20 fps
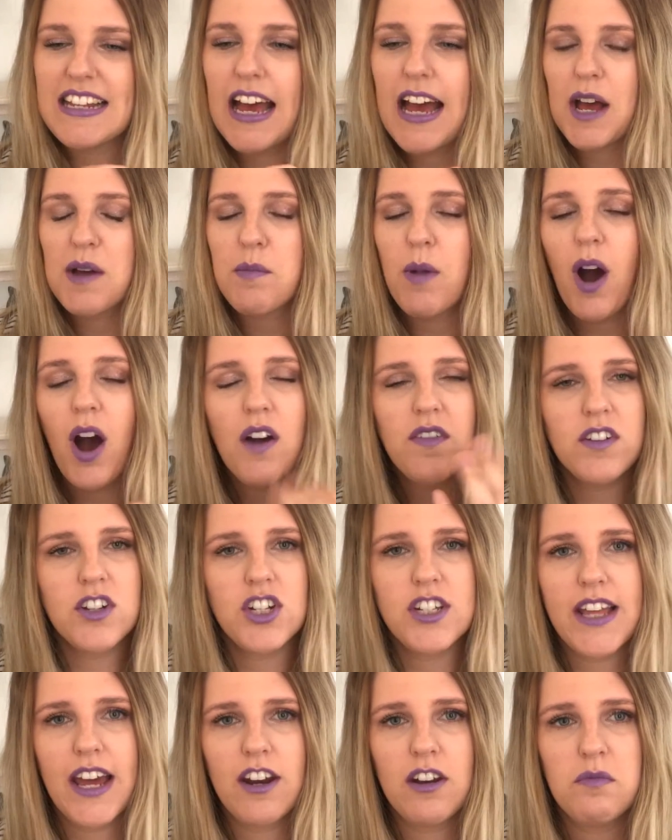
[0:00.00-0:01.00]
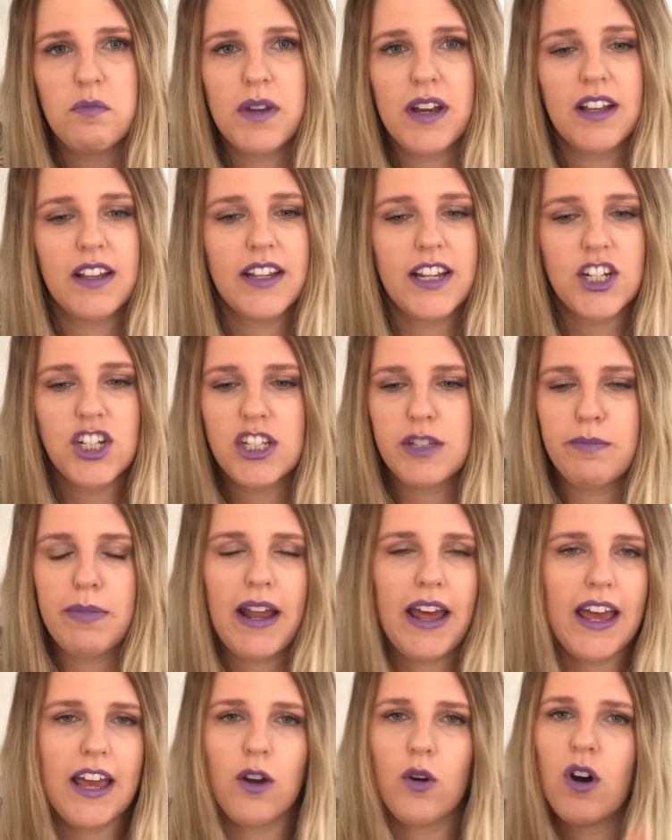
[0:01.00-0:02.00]
After she's had her meal and she's
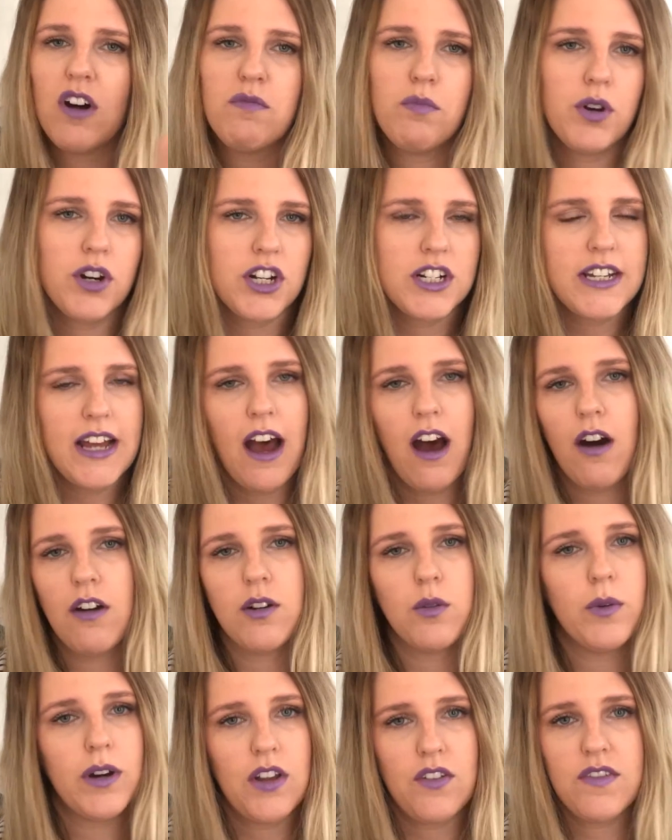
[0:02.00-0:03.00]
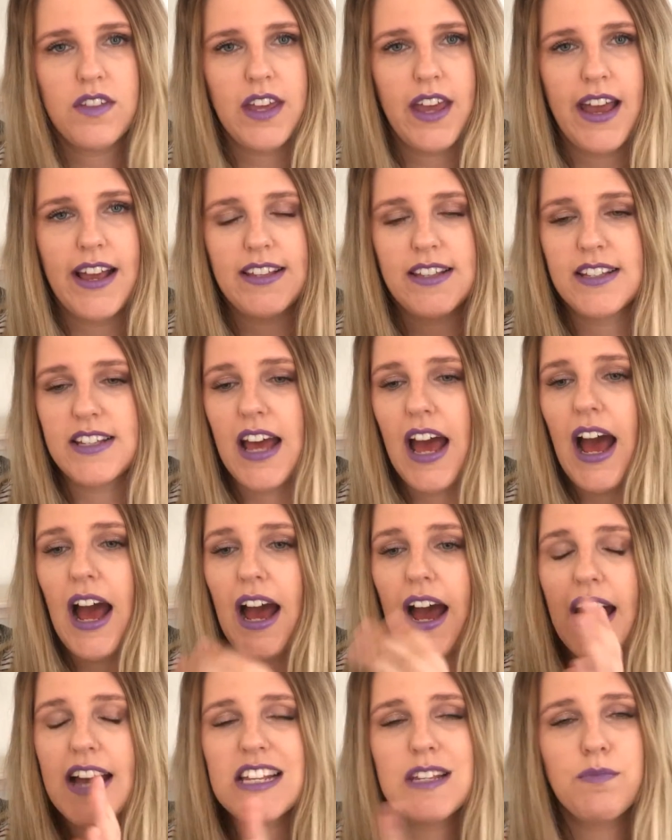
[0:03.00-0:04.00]
playing, or I've put her down, or whatever the case is,
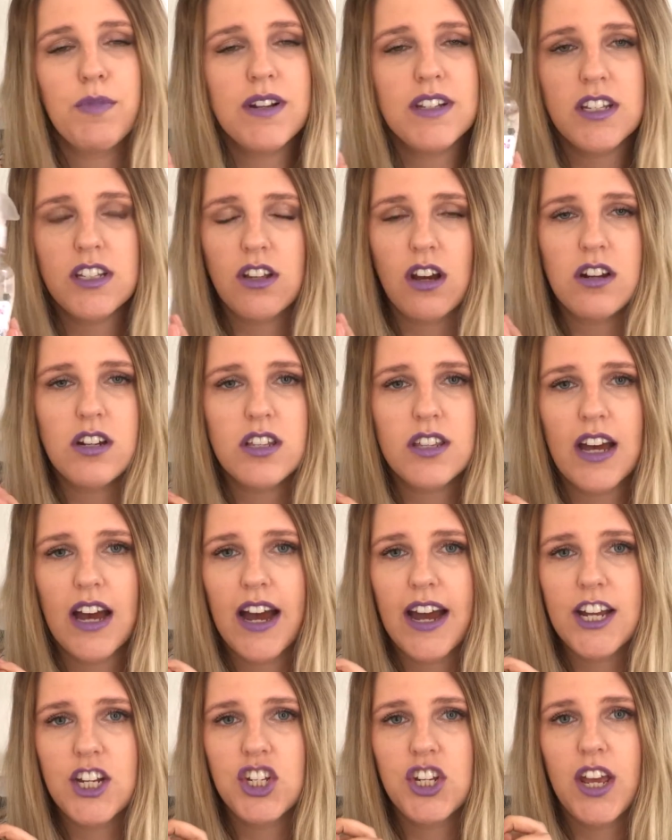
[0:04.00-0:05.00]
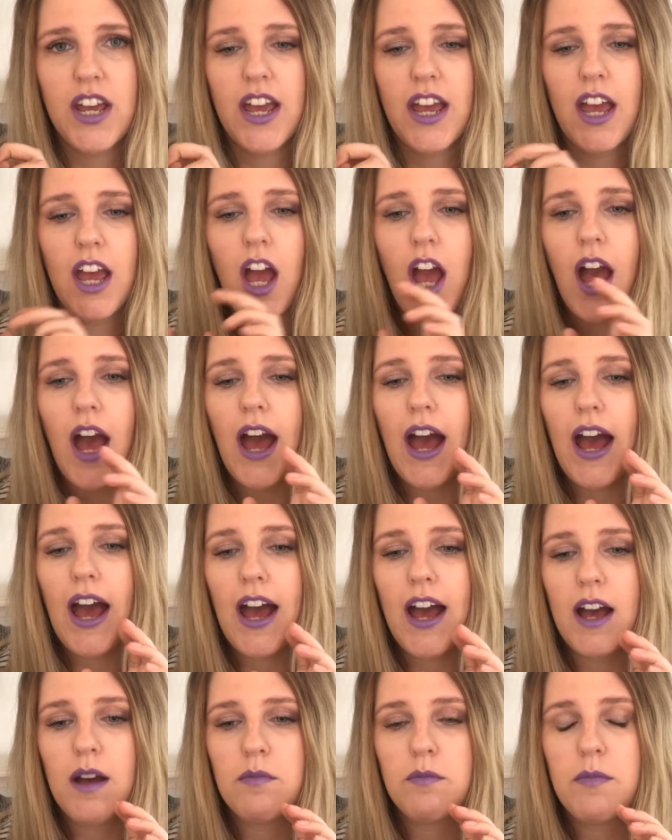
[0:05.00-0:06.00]
I spritz this onto the high chair,
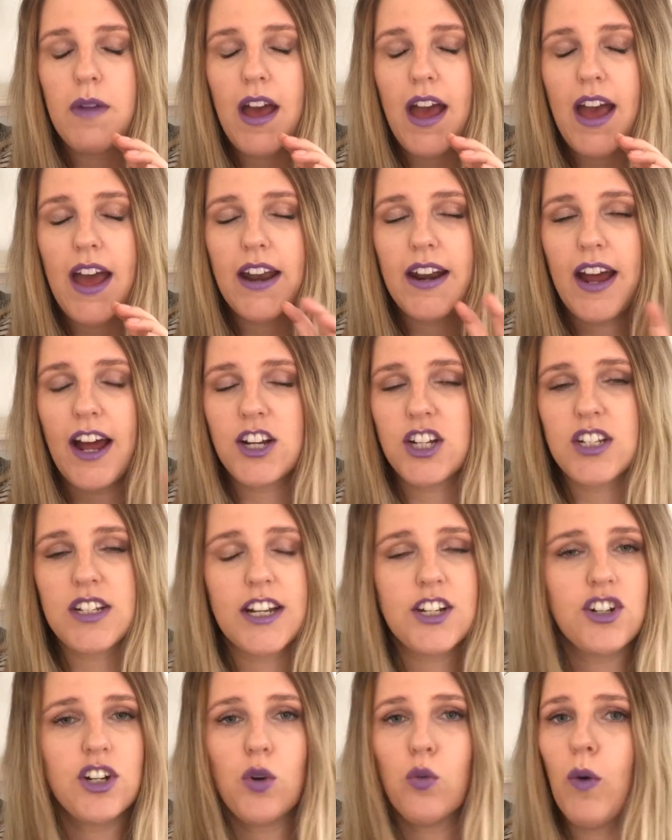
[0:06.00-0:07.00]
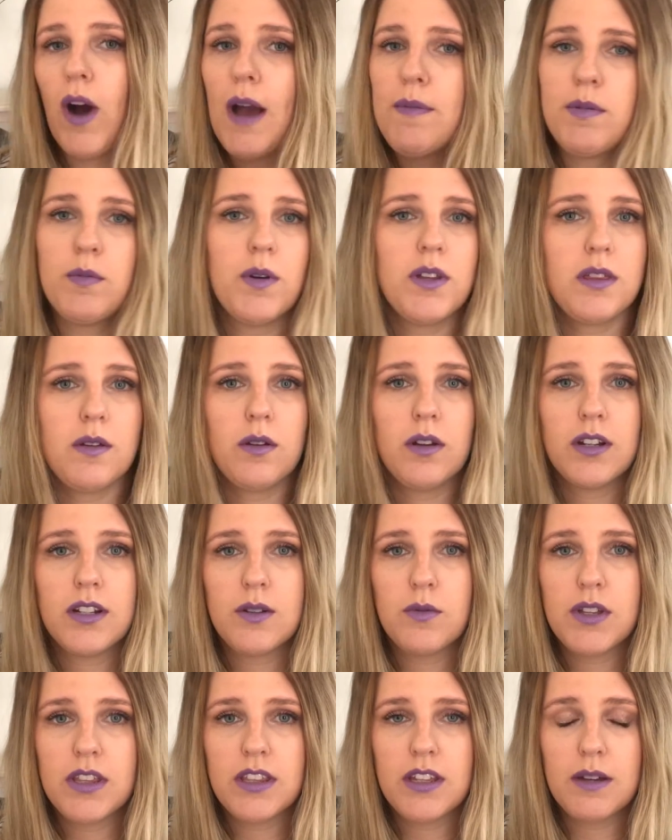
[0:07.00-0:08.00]
and I just literally wipe it
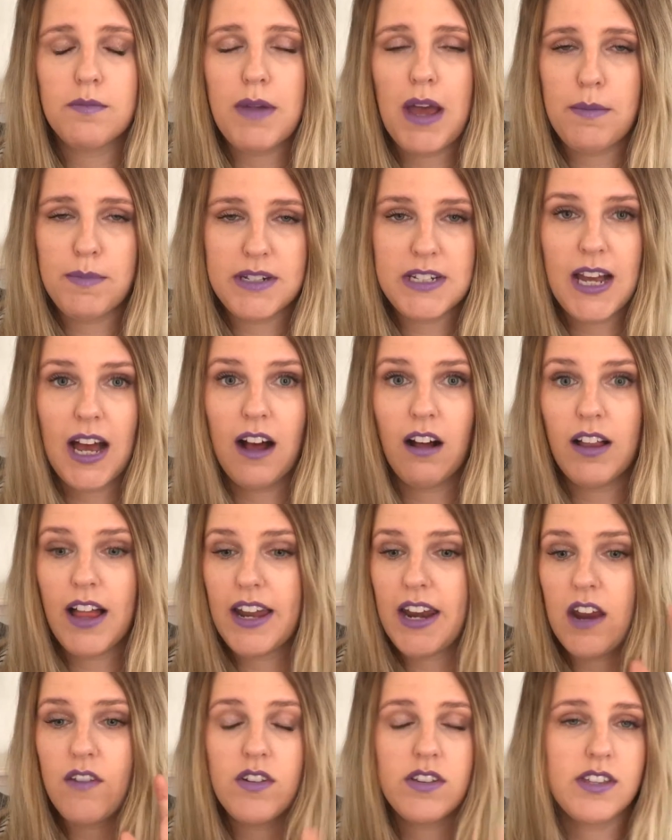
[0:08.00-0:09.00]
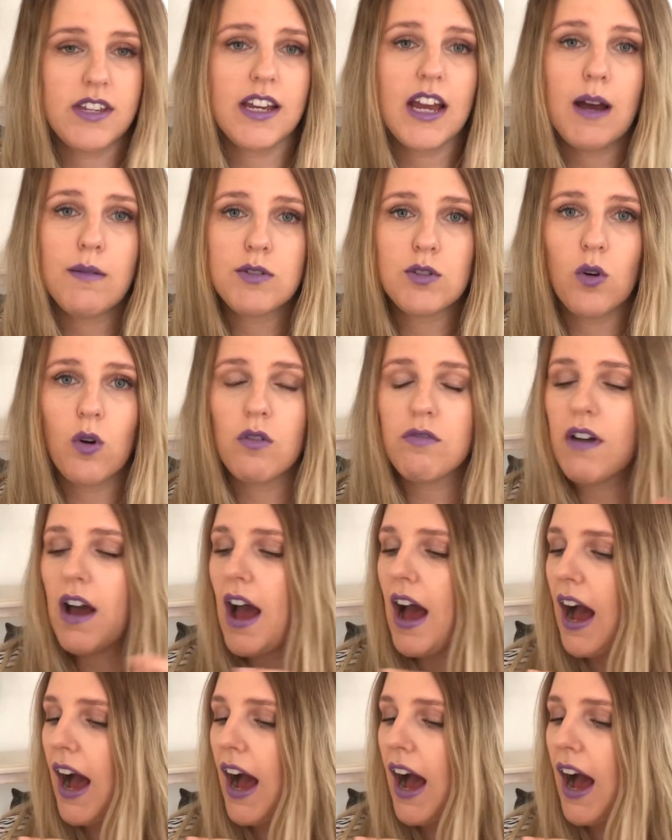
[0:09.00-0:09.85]
with a paper towel, and everything comes off.